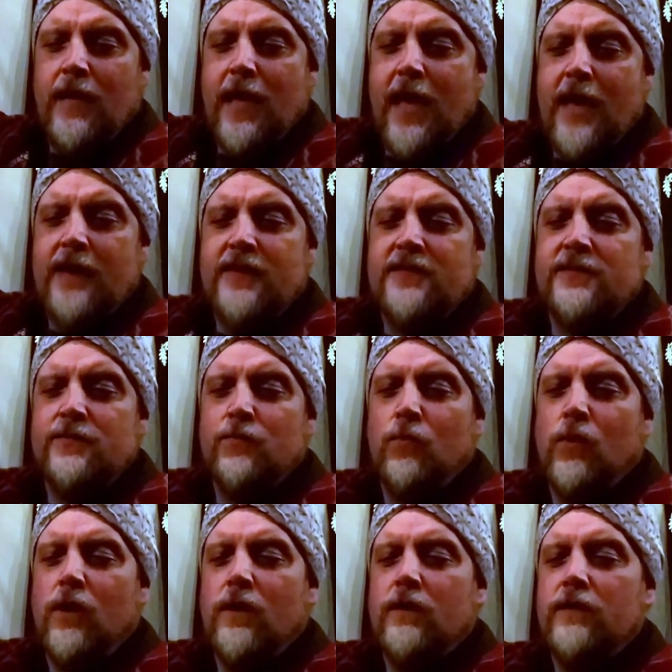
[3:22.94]
added some
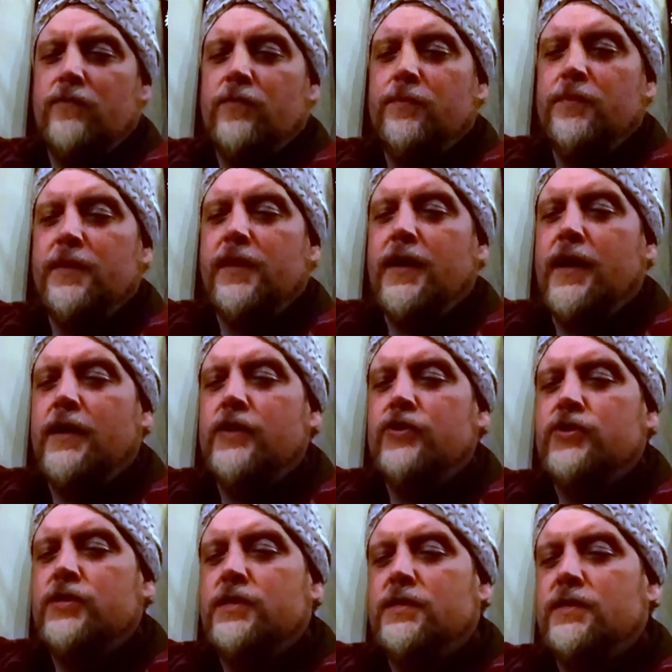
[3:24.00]
water from the
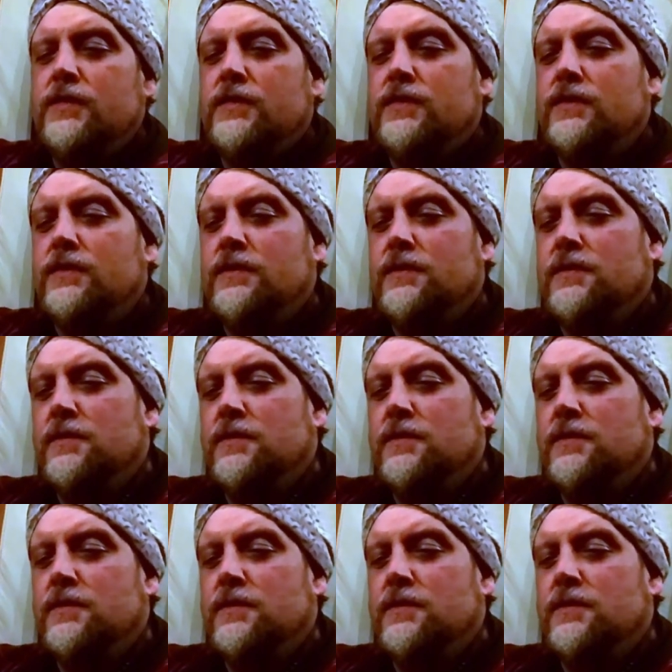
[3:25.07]
Ganges,